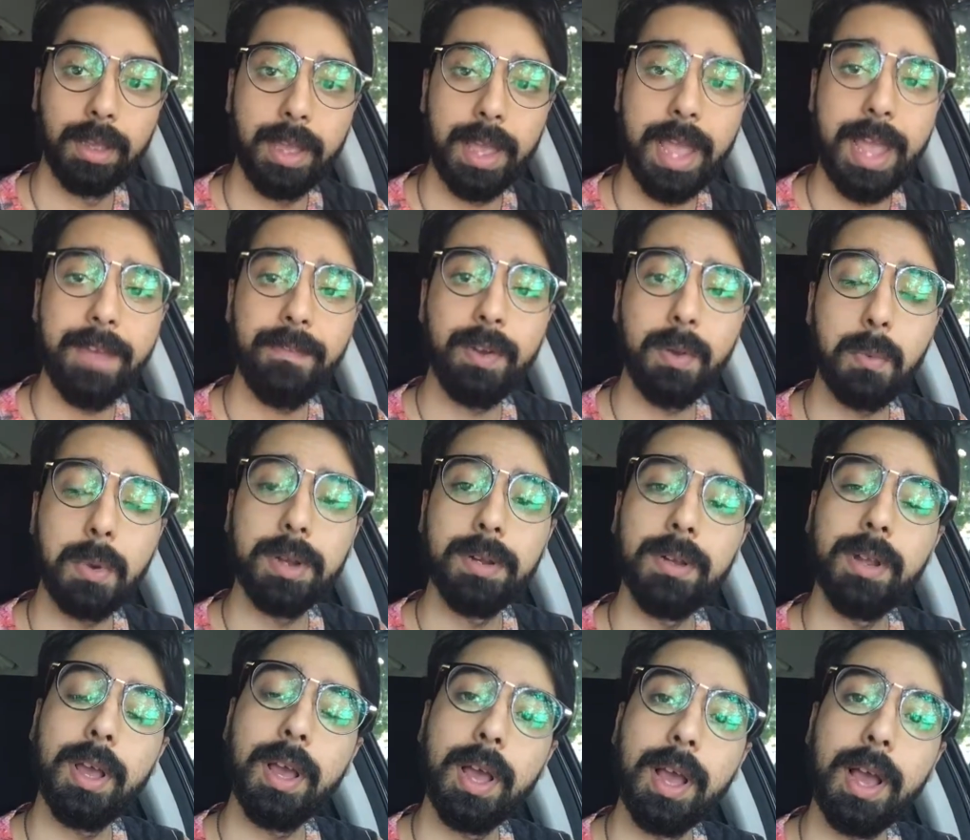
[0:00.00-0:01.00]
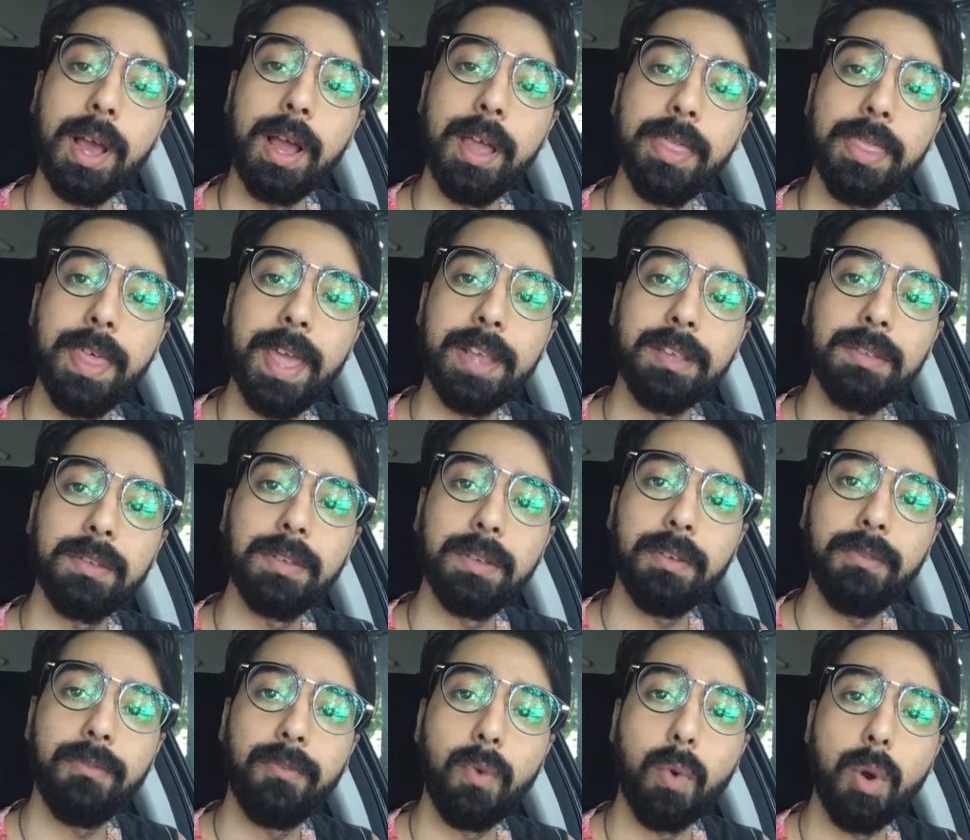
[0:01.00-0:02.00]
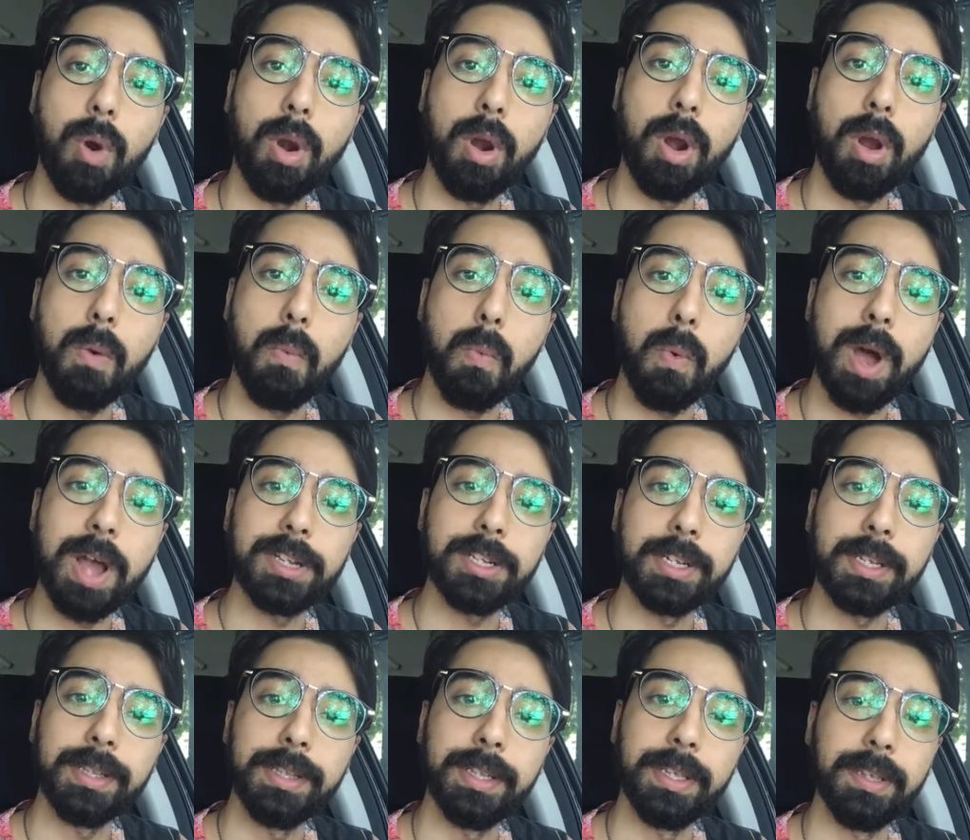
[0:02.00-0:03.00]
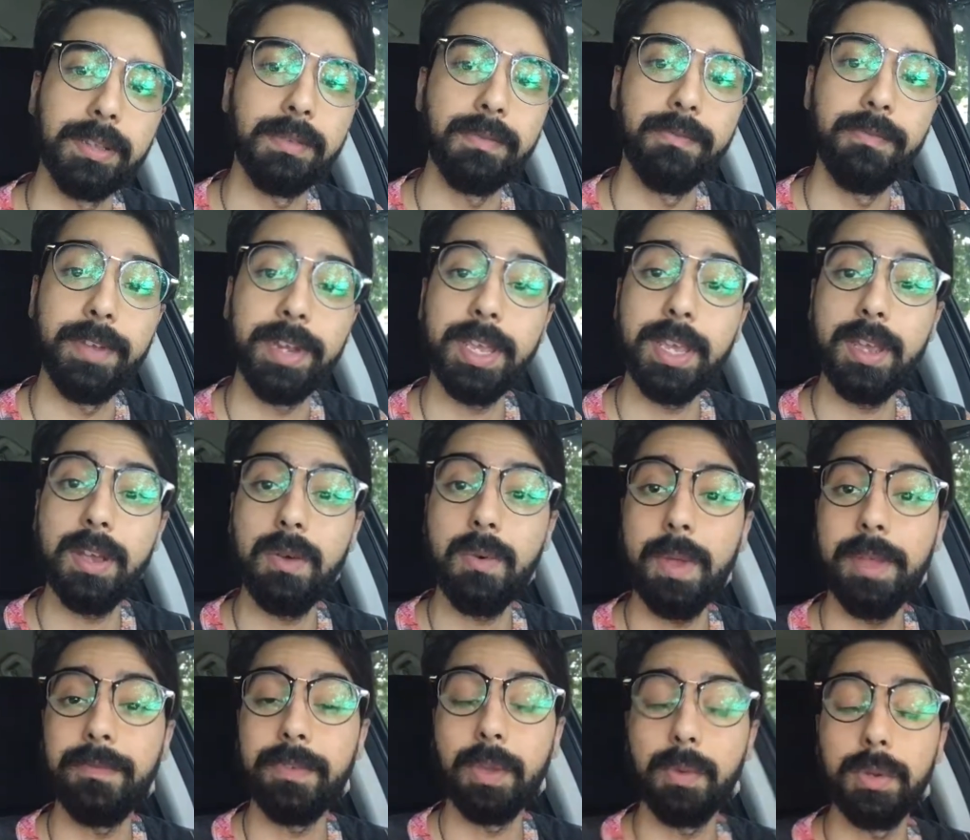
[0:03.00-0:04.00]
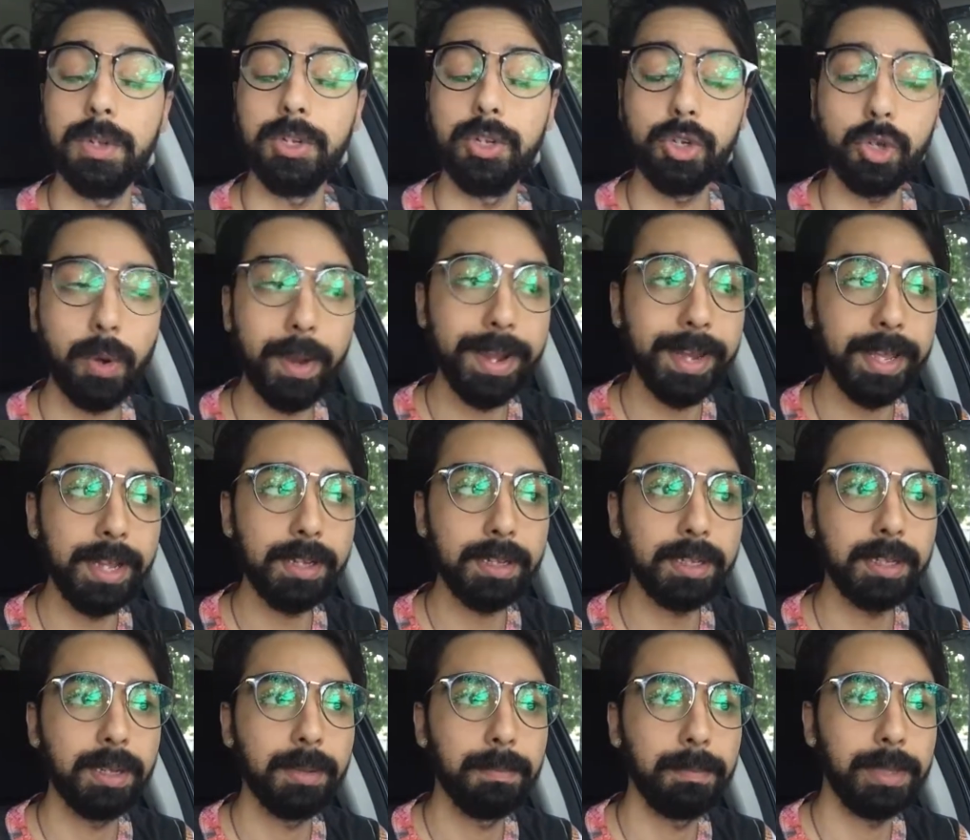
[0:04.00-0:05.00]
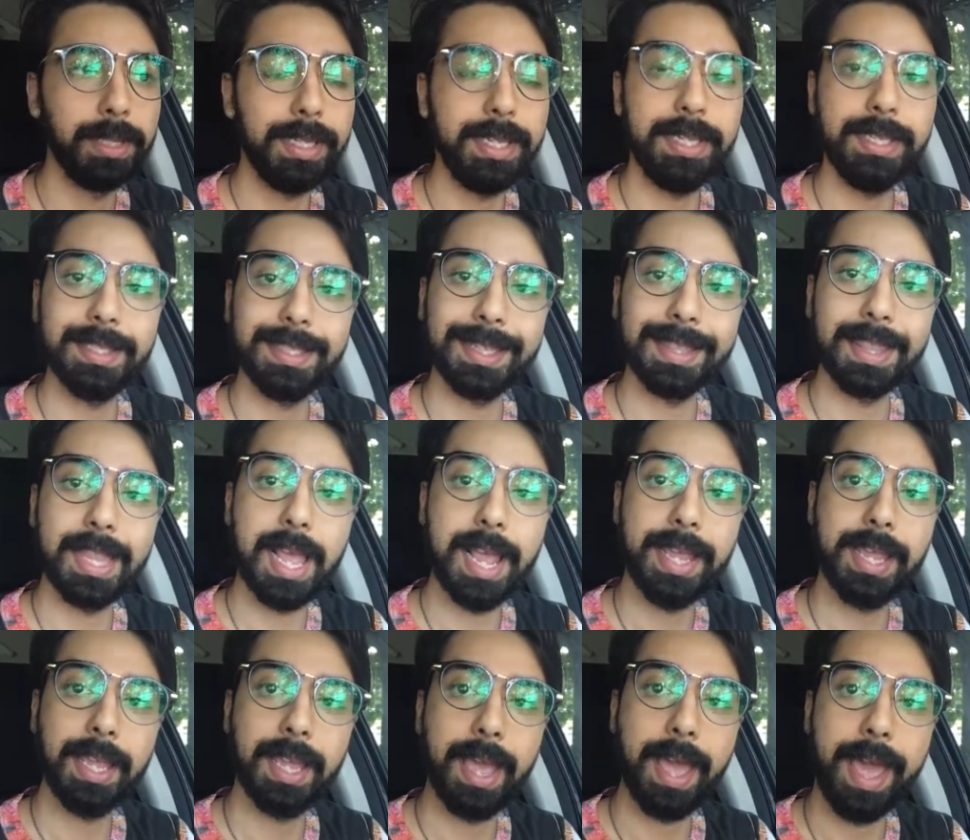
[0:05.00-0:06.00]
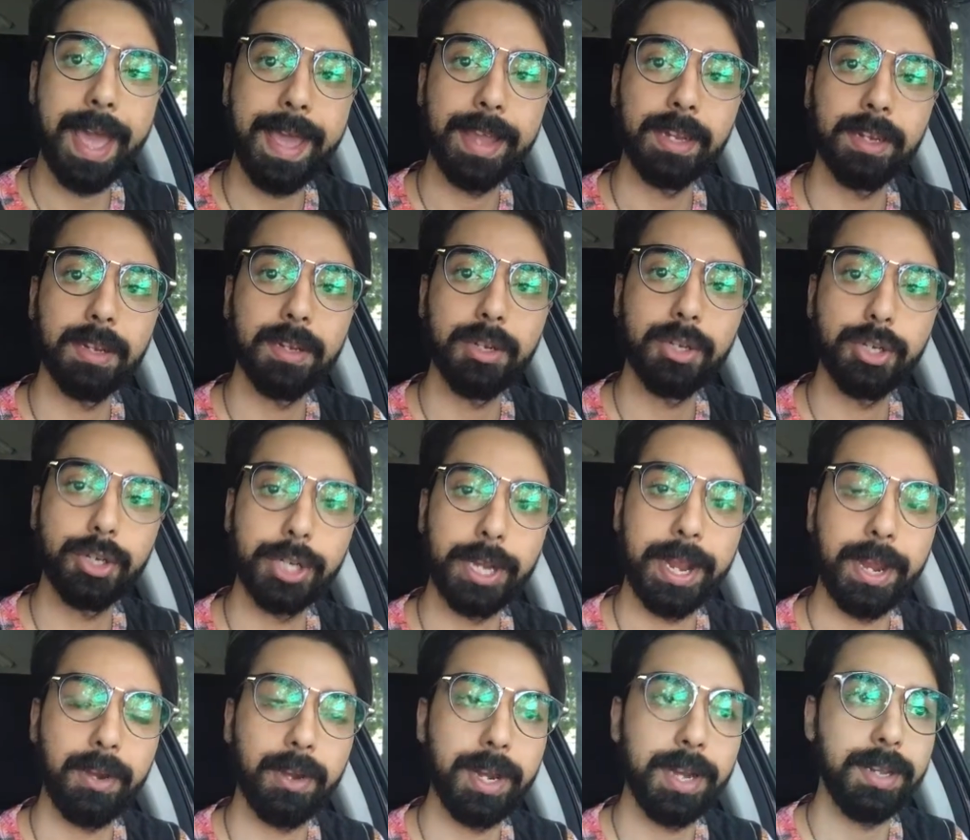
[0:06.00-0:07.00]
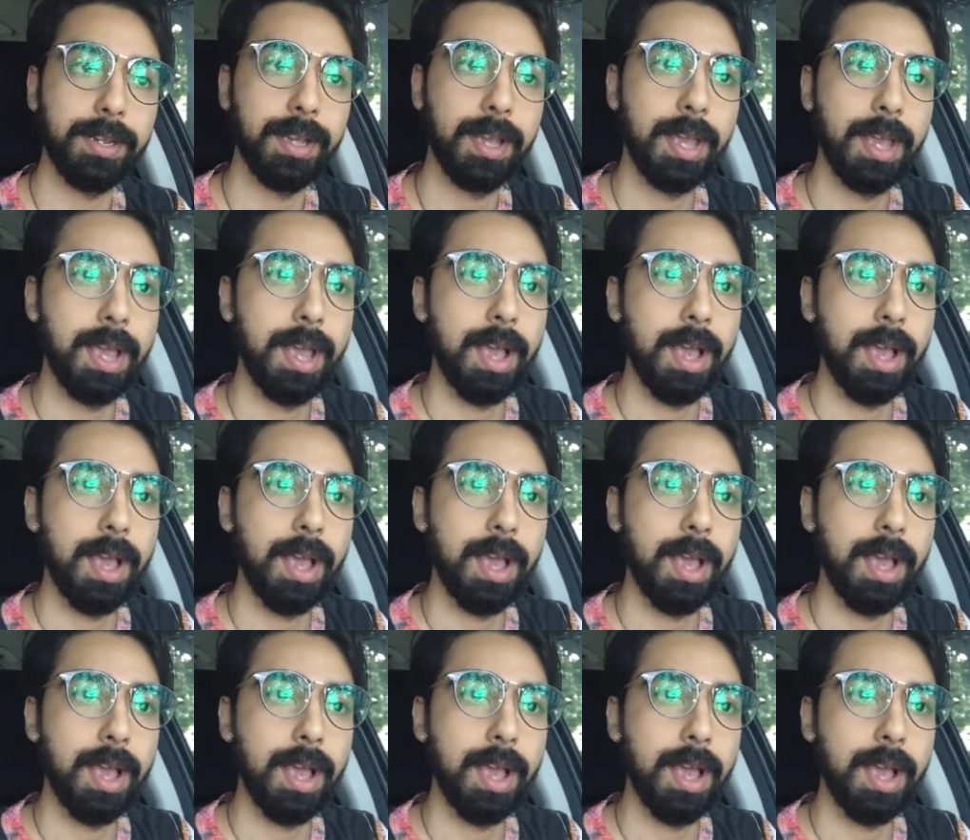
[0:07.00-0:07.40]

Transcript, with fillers: Hey everyone, uh, thanks for watching this video. If you enjoyed it, please like and share it.